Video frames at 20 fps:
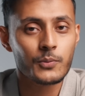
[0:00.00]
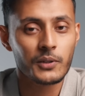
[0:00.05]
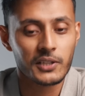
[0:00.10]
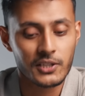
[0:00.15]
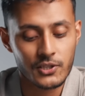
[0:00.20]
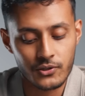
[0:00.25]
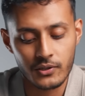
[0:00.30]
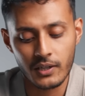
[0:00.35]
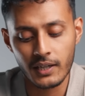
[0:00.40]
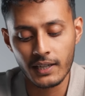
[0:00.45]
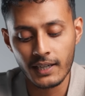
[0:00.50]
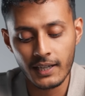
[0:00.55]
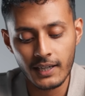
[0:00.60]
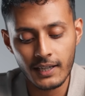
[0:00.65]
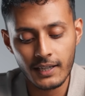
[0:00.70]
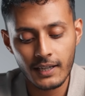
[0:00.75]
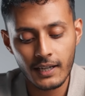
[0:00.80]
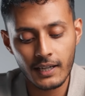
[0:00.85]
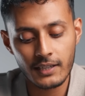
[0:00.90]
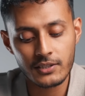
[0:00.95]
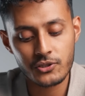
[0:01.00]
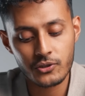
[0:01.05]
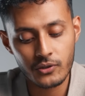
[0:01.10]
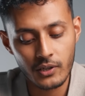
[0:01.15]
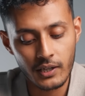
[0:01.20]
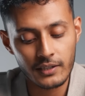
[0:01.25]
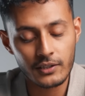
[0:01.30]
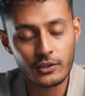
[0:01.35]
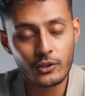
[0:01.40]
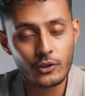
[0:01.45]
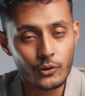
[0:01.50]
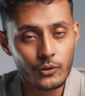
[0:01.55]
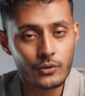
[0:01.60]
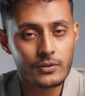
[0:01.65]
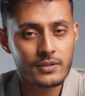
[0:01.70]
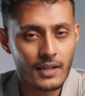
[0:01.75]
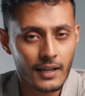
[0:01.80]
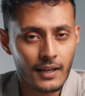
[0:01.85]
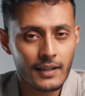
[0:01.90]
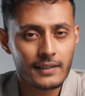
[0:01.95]
one a try and try and
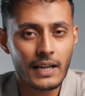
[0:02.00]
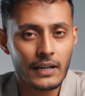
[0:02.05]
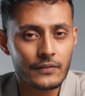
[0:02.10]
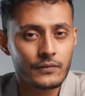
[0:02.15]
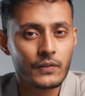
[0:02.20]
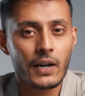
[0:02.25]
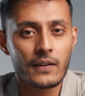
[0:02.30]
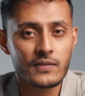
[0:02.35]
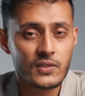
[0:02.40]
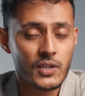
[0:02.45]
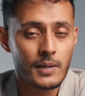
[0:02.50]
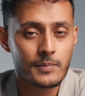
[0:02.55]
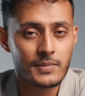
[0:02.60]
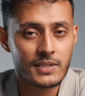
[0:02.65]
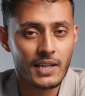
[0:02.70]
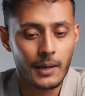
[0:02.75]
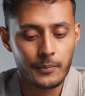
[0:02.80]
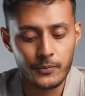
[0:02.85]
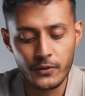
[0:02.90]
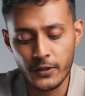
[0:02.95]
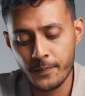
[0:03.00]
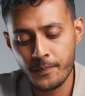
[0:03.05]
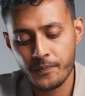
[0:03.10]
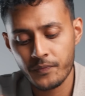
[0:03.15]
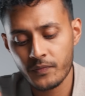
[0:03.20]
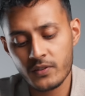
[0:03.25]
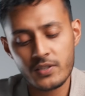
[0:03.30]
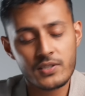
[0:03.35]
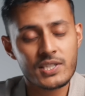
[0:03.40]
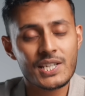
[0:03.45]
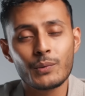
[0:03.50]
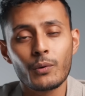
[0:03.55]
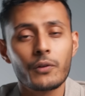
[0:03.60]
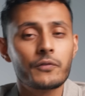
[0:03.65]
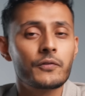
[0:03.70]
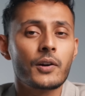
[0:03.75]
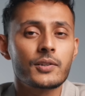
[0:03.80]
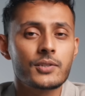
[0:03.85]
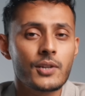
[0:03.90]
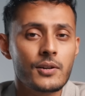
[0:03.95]
use that 5x camera to see what
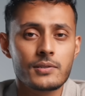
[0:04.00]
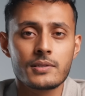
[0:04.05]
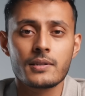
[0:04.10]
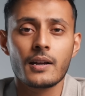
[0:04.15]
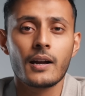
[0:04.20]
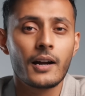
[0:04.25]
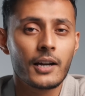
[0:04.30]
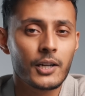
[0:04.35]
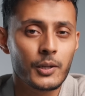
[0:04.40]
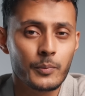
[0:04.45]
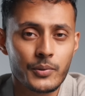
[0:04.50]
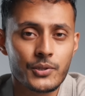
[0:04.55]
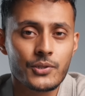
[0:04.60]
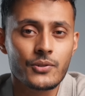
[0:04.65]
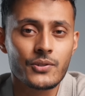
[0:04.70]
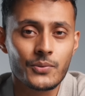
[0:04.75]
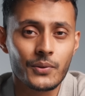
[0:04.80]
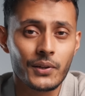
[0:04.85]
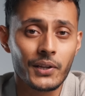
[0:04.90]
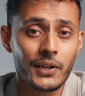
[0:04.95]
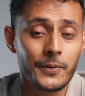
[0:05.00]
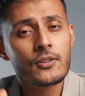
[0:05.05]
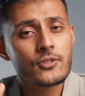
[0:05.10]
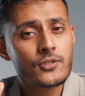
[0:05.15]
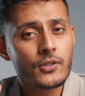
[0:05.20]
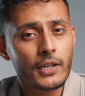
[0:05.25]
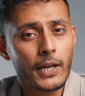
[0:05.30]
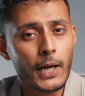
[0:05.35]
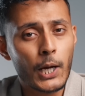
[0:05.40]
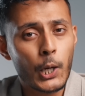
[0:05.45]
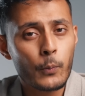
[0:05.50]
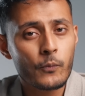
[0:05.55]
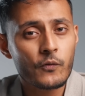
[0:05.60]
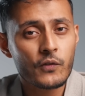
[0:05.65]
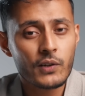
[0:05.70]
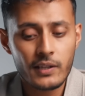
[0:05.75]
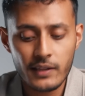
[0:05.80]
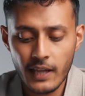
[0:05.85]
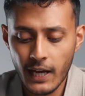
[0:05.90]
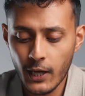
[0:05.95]
photos I can produce with it. So yeah,
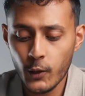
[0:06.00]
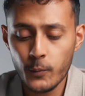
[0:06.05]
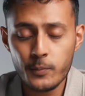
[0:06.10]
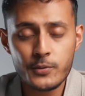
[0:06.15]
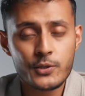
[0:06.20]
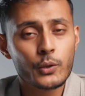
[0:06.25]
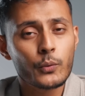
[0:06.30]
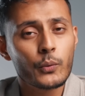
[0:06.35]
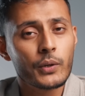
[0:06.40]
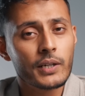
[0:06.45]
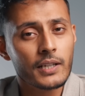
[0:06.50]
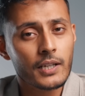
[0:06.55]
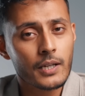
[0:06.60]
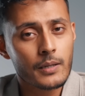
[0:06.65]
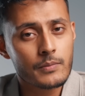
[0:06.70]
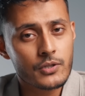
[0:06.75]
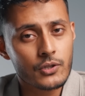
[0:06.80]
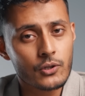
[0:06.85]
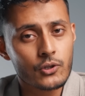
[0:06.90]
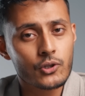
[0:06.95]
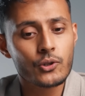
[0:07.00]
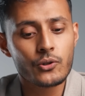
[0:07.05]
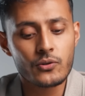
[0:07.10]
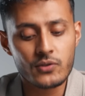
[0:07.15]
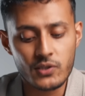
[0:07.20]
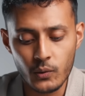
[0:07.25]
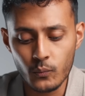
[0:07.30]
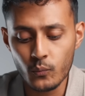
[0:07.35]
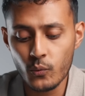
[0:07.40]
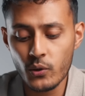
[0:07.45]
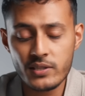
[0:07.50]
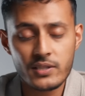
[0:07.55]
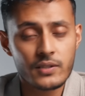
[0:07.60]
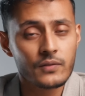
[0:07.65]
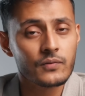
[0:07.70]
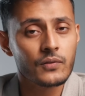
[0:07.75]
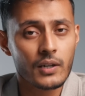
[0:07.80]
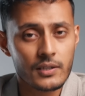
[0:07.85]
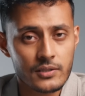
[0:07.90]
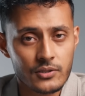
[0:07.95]
hopefully that helps you when it comes to choosing which
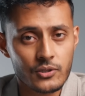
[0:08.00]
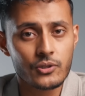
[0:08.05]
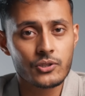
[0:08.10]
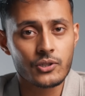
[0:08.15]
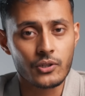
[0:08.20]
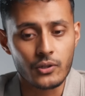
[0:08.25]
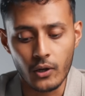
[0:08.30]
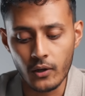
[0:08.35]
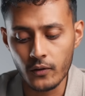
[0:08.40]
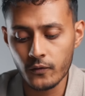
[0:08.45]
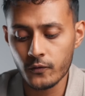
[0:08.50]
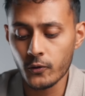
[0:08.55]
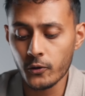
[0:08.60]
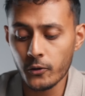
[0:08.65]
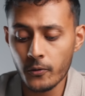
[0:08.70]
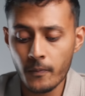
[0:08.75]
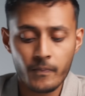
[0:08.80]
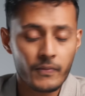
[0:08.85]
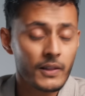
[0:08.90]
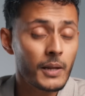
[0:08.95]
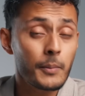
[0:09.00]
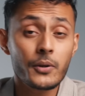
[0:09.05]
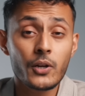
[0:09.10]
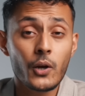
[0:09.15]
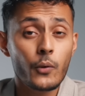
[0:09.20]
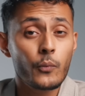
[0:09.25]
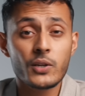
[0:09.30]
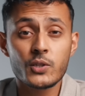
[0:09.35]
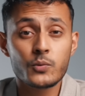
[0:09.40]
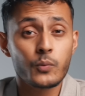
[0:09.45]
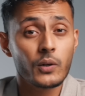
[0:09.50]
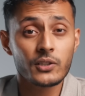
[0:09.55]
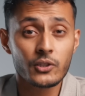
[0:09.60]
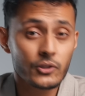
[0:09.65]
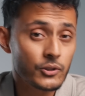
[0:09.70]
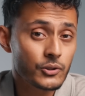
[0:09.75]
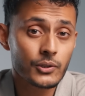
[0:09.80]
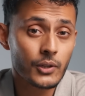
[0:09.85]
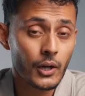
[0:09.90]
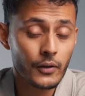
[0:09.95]
device you should go for. Let me know which one you
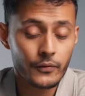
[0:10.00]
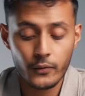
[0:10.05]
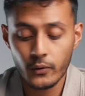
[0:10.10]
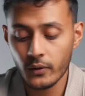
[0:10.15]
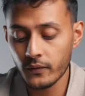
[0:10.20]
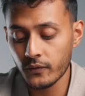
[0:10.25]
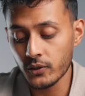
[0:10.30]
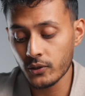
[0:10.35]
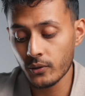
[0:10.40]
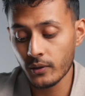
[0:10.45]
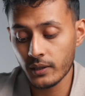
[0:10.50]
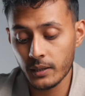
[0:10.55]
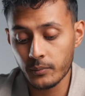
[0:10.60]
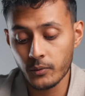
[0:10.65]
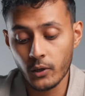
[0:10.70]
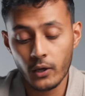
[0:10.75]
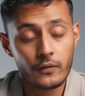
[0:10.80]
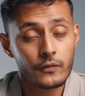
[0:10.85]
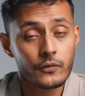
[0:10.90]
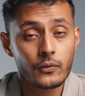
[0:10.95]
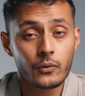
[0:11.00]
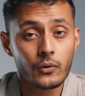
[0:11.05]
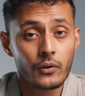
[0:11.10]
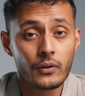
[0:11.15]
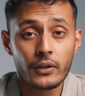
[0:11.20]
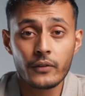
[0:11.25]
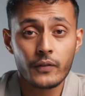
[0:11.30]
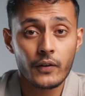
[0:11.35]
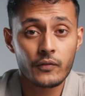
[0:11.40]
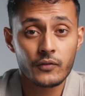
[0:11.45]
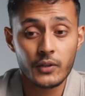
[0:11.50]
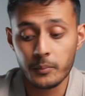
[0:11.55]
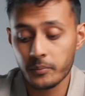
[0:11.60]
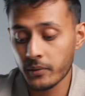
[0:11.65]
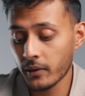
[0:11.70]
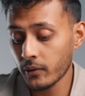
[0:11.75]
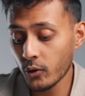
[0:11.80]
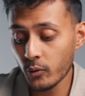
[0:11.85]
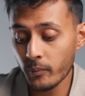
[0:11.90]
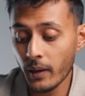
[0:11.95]
do go for if you do end up going for the 15
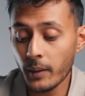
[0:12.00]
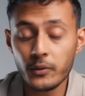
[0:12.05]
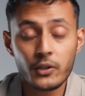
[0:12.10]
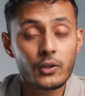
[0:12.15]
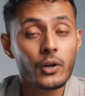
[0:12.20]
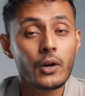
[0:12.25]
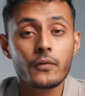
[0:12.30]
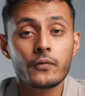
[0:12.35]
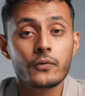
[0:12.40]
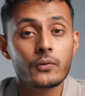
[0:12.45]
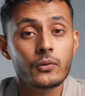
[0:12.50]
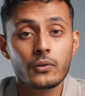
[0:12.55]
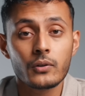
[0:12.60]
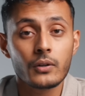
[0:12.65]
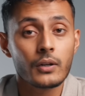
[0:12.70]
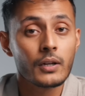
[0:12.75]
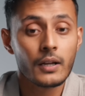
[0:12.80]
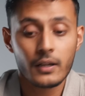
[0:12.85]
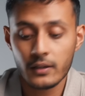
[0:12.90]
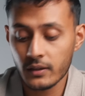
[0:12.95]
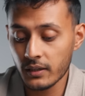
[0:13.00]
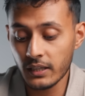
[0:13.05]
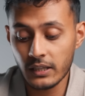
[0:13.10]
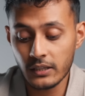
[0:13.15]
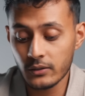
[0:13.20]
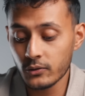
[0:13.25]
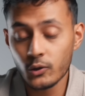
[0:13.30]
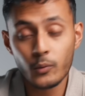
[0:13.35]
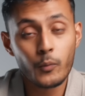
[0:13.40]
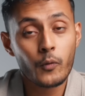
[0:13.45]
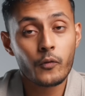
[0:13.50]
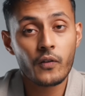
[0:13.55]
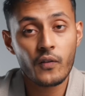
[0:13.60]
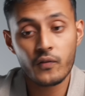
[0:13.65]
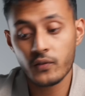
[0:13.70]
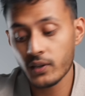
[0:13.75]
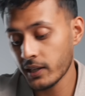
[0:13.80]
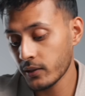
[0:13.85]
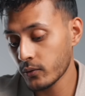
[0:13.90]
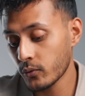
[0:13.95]
Pro, or maybe you go for the normal
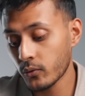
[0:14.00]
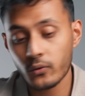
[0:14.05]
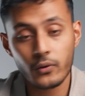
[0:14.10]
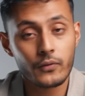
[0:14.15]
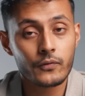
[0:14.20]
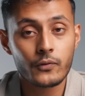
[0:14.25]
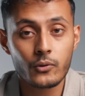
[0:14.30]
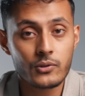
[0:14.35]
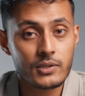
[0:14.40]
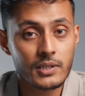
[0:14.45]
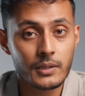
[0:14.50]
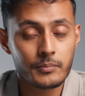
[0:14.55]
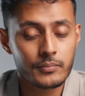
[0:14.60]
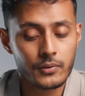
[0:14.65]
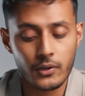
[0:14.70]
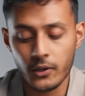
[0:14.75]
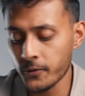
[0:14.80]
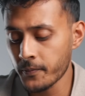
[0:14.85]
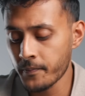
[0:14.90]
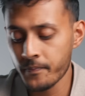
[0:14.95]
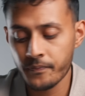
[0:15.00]
15 or the 14 Pro,